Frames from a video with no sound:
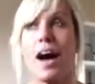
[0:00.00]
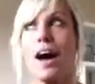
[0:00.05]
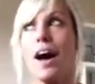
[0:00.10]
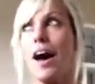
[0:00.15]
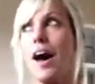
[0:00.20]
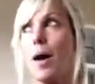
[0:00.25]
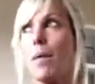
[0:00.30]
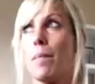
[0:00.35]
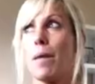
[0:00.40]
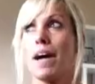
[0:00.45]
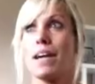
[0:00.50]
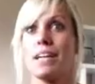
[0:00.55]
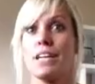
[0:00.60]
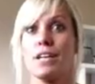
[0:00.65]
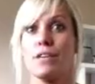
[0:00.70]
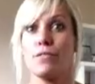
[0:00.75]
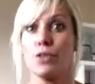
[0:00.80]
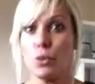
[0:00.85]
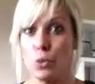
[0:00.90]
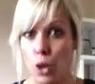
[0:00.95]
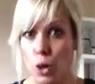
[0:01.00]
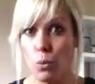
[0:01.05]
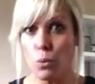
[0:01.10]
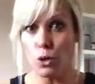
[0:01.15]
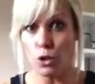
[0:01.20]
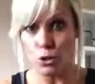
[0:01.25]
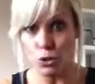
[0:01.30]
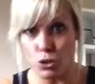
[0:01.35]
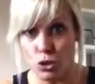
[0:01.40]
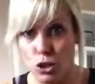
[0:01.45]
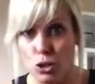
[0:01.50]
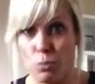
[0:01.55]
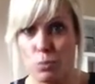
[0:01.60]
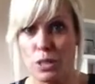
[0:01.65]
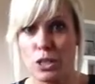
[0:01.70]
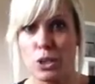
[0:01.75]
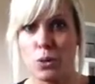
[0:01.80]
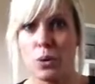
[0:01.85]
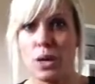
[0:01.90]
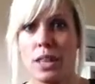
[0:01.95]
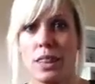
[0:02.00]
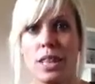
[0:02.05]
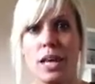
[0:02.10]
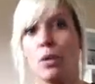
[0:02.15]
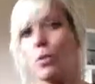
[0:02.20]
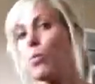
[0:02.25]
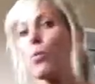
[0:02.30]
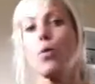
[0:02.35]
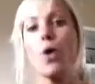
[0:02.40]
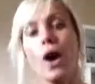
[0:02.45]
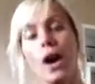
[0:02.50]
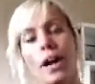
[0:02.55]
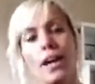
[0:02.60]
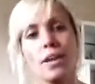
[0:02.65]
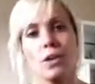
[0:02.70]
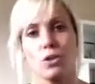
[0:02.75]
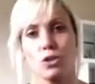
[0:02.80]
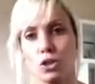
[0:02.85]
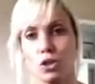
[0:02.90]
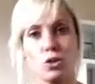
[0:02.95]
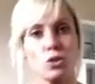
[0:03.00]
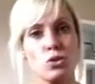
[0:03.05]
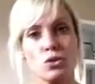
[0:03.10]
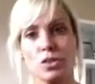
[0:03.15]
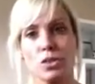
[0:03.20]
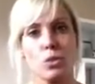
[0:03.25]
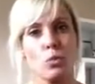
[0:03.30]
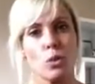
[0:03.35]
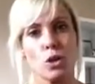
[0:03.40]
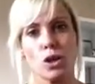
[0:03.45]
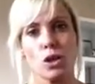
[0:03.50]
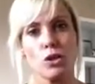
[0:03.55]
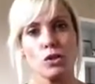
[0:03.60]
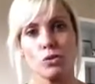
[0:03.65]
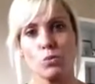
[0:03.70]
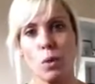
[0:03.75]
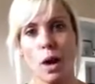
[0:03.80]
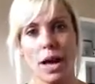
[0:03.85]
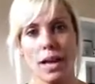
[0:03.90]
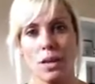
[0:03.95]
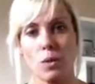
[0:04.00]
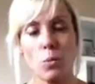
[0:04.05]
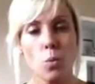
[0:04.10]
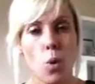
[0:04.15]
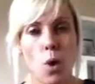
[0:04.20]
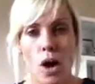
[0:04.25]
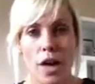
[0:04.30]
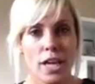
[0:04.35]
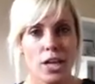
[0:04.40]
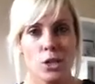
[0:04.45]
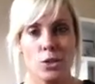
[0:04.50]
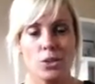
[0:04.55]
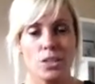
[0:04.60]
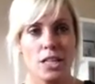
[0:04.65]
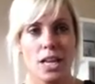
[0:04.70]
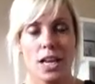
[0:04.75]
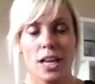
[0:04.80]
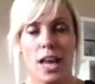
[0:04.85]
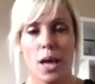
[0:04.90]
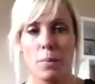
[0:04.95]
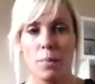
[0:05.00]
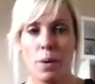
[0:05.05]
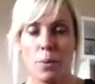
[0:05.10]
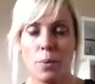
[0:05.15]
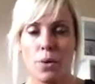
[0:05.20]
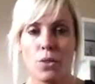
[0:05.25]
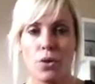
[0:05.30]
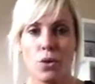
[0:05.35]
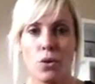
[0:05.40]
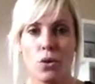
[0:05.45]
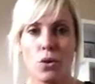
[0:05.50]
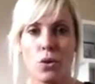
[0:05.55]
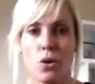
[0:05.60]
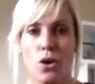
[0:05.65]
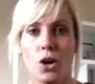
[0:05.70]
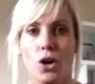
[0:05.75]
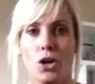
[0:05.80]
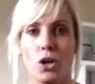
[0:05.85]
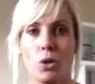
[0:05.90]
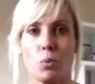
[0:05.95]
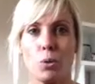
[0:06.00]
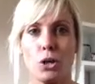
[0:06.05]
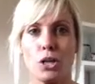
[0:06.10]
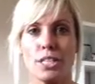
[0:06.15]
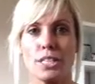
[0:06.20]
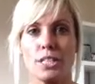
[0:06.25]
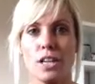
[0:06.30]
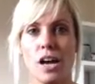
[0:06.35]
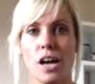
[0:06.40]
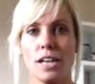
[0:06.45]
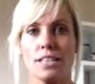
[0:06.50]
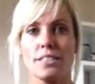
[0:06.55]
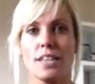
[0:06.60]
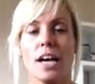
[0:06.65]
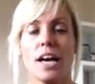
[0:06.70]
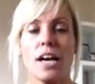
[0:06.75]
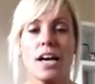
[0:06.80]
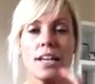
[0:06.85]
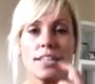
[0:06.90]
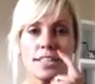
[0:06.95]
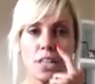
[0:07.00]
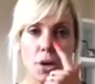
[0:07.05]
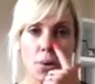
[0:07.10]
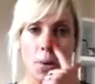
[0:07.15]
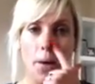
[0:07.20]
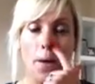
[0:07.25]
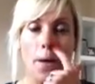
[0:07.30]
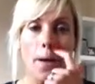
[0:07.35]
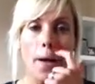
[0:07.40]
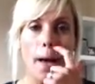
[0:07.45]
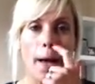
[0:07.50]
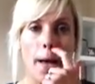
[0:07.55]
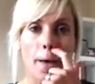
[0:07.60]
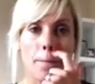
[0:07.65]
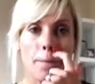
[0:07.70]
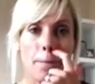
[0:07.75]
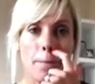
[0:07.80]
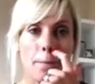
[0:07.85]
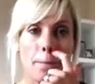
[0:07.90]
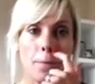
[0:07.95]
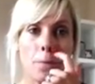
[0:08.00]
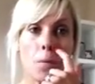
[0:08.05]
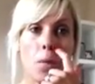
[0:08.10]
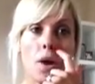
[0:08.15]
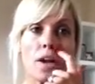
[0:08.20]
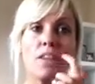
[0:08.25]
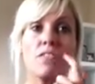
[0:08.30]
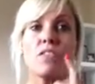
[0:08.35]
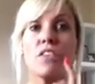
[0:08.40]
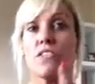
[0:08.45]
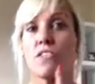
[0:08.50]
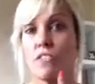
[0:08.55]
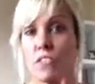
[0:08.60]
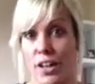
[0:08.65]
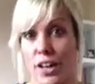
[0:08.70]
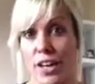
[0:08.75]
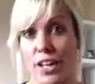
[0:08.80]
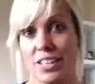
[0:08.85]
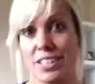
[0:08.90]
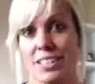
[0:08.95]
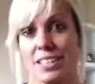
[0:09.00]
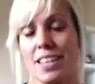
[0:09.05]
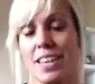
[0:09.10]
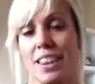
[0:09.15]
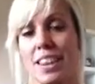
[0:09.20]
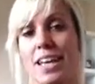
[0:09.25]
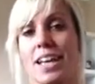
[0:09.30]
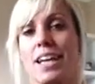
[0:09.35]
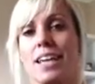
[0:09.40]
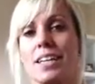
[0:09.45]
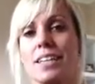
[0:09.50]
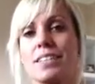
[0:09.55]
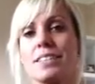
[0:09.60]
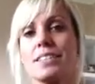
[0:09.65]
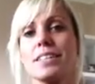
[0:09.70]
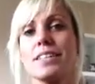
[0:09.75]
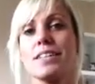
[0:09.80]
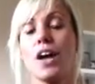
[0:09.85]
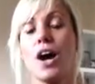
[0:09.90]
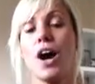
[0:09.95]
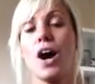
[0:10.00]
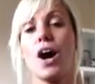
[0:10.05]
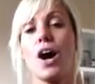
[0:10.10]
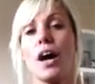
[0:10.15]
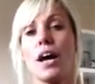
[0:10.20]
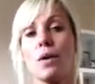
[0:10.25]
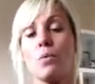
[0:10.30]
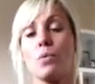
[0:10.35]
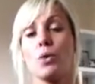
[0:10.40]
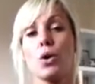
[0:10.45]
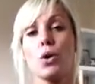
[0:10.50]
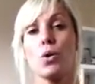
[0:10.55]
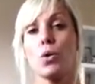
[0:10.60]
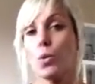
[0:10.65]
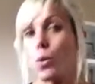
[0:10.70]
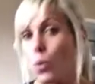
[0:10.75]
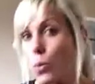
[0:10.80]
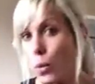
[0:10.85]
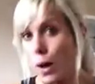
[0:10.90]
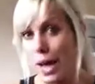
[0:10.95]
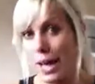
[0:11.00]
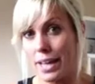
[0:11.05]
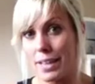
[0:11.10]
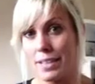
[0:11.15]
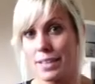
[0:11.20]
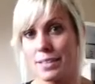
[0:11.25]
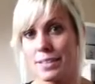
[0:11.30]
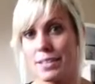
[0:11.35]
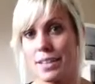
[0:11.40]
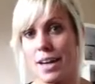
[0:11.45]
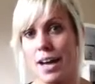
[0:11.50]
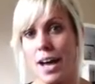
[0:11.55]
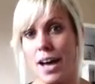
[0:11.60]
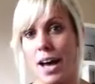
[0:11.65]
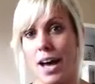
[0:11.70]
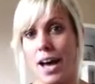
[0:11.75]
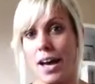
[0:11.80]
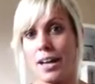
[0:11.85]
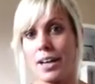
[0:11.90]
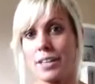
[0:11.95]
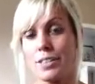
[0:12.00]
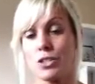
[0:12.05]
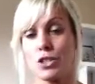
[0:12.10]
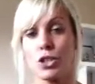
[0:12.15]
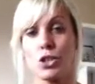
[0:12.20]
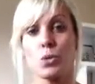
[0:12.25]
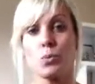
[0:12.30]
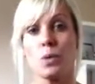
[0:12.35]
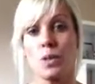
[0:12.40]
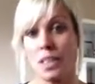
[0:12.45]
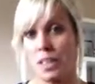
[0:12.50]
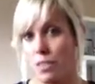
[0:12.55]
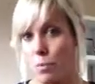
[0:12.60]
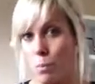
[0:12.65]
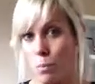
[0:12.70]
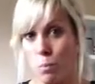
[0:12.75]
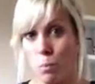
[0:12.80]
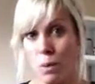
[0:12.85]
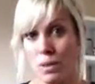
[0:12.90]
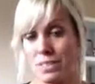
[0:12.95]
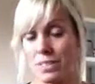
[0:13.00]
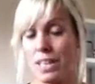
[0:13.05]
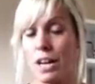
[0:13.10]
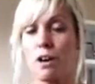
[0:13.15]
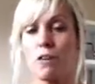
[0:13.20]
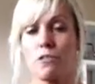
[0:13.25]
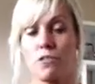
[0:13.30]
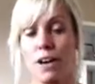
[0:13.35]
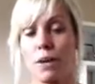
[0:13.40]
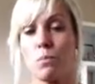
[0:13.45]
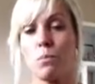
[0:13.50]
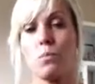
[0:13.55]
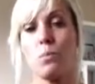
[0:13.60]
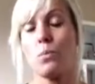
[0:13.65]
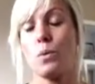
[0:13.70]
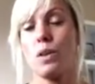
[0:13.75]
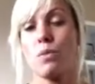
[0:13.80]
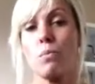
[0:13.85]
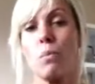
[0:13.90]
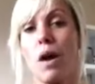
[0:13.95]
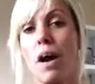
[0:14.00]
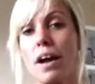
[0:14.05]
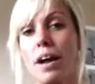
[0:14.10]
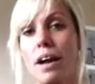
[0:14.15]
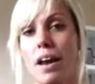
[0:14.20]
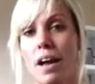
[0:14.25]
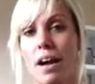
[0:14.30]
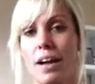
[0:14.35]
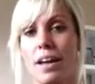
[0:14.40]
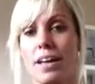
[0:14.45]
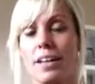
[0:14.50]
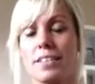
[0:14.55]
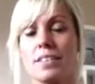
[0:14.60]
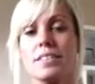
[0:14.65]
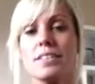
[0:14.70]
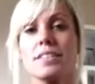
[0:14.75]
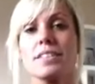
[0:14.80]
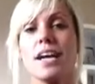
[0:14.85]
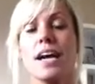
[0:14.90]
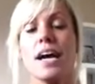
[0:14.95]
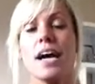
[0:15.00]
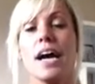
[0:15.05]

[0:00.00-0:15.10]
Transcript: and if you know what you should be doing, then why do you still want to lose weight? Why are you still unhappy with your body size? So one of the first things that I will always do with either myself and with my clients